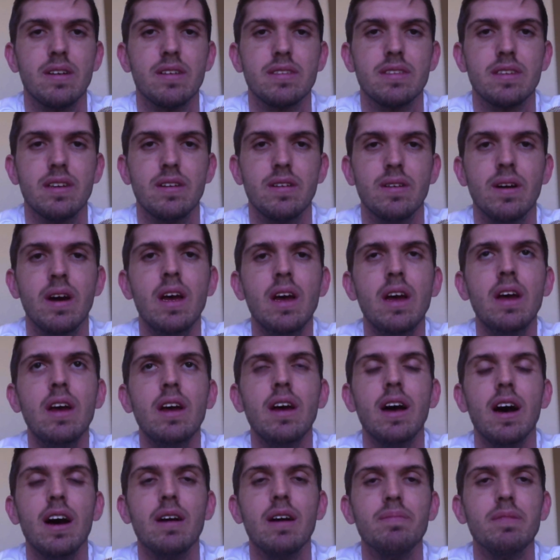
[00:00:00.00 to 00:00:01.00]
So
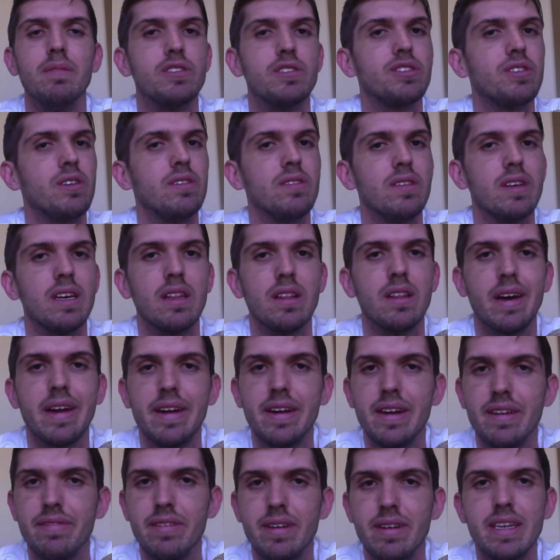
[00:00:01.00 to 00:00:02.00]
there's certainly a lot
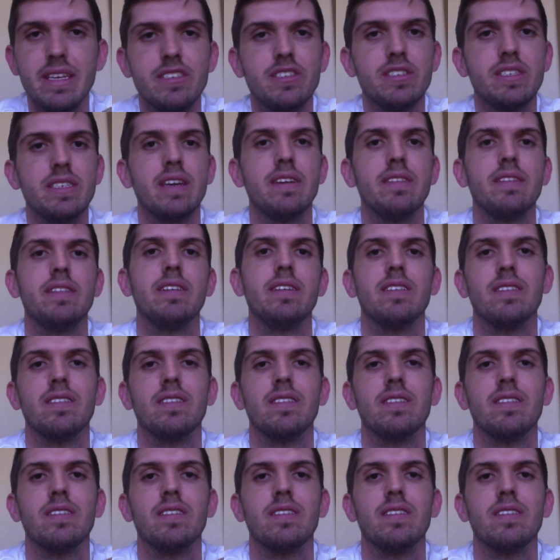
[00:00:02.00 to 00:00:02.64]
of different niches out there,